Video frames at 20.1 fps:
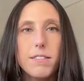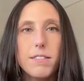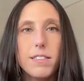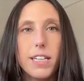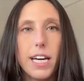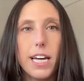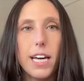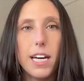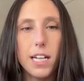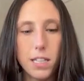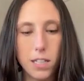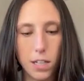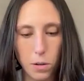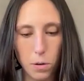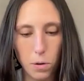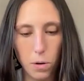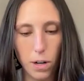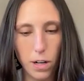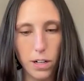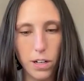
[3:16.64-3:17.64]
like in the
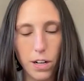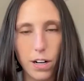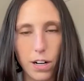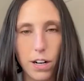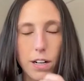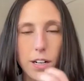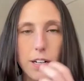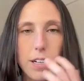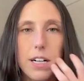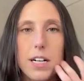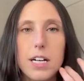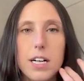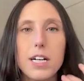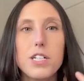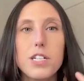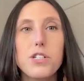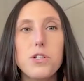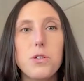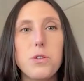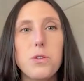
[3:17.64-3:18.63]
corner,
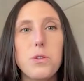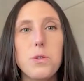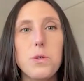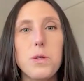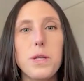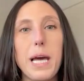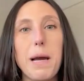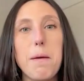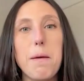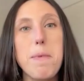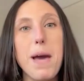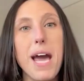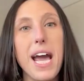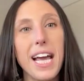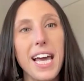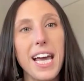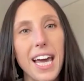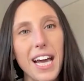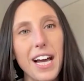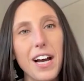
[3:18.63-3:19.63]
to like
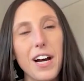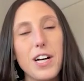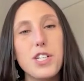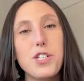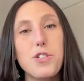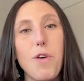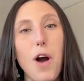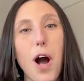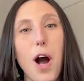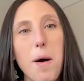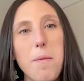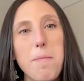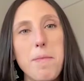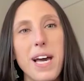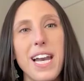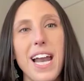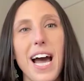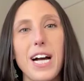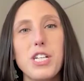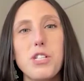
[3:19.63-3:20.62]
banging a drum
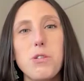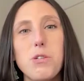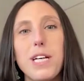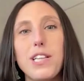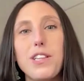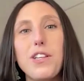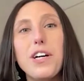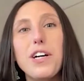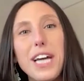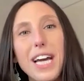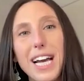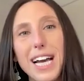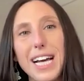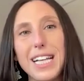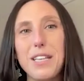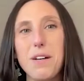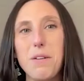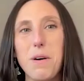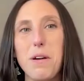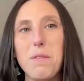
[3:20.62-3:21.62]
and actually looking
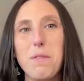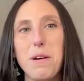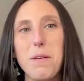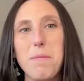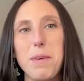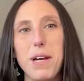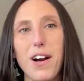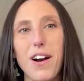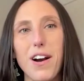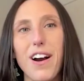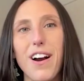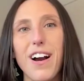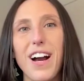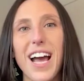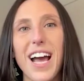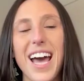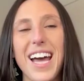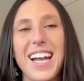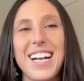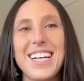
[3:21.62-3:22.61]
at the one-way
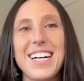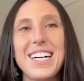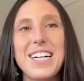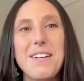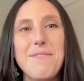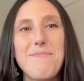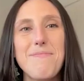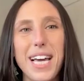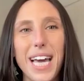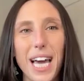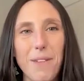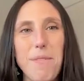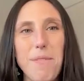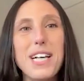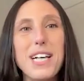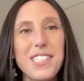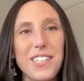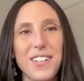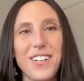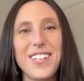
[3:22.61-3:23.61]
mirror and making
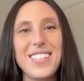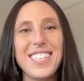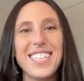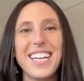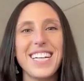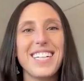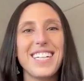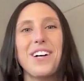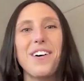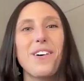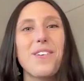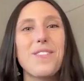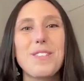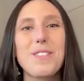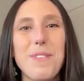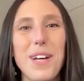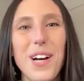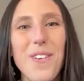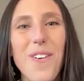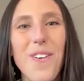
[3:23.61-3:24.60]
muscles. He didn't know he
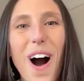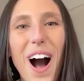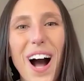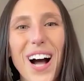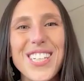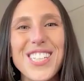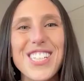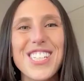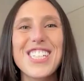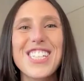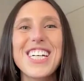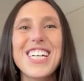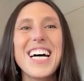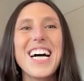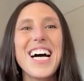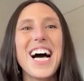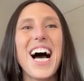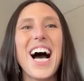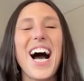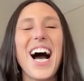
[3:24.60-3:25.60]
was being watched.
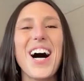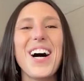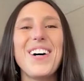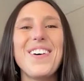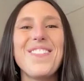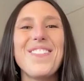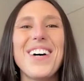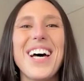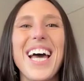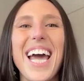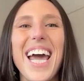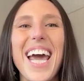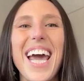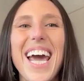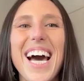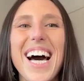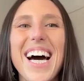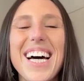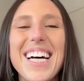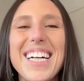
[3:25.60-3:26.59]

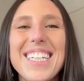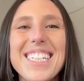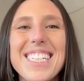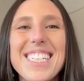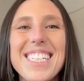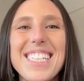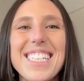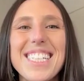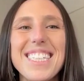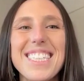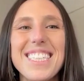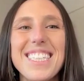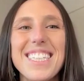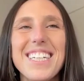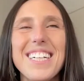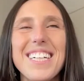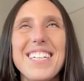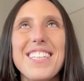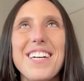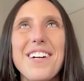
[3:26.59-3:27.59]
And
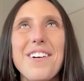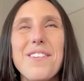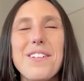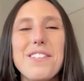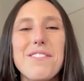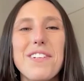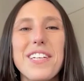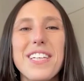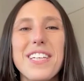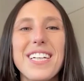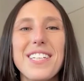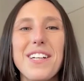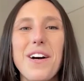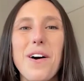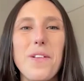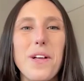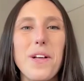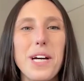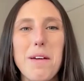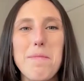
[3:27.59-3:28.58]
there was really
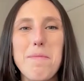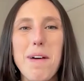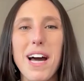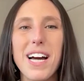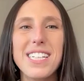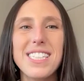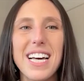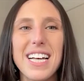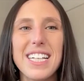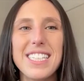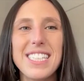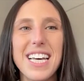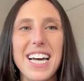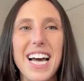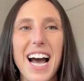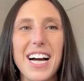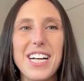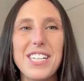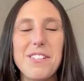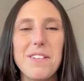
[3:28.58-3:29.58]
no looking back since. I
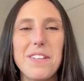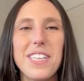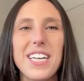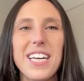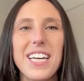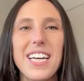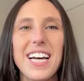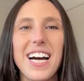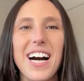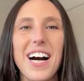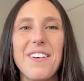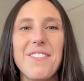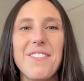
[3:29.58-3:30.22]
actually,